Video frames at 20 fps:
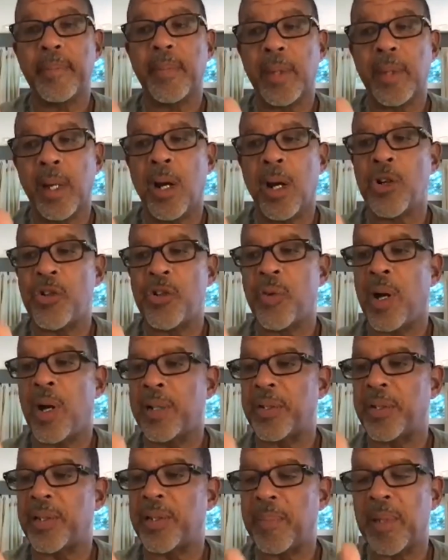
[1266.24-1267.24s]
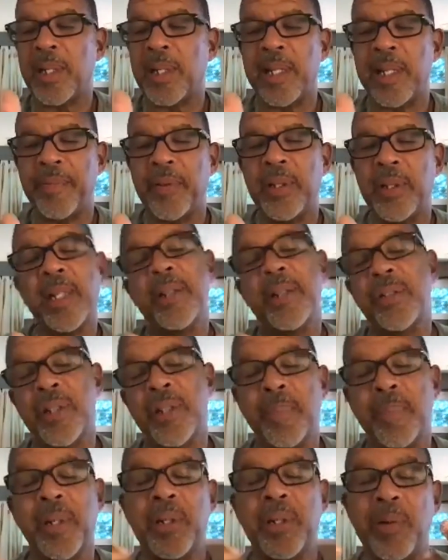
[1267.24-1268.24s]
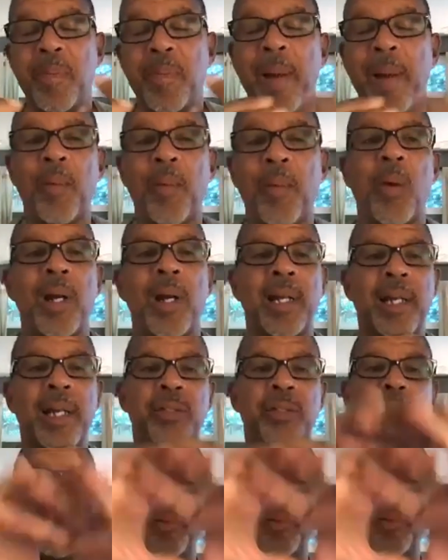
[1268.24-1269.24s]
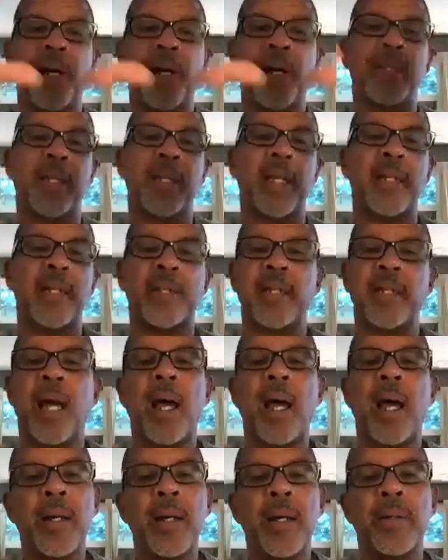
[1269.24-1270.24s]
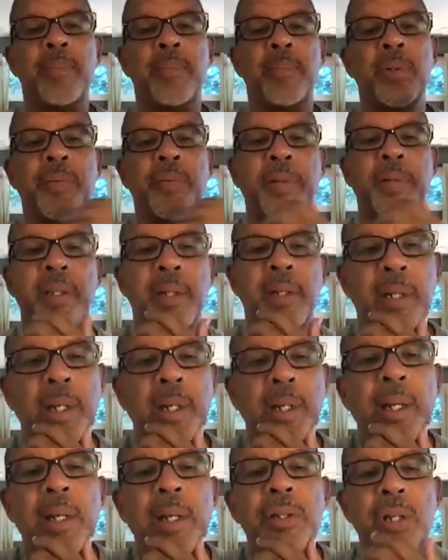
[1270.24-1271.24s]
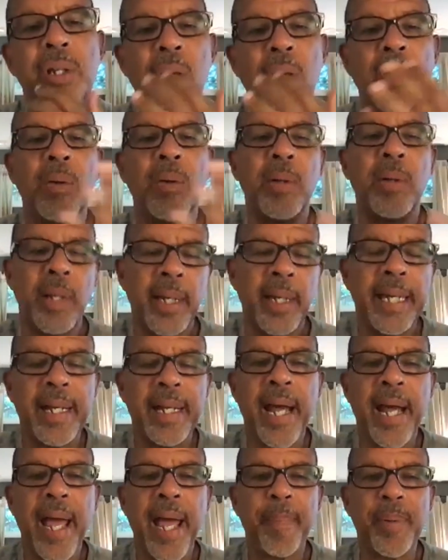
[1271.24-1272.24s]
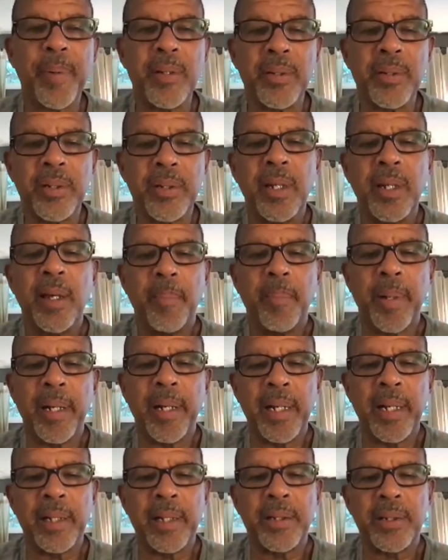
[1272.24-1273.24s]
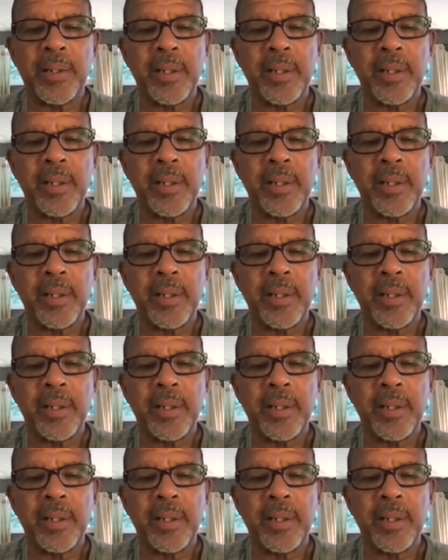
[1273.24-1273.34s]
are drawn to something different than somebody who might want to like supervise an entire movie. So it happens, but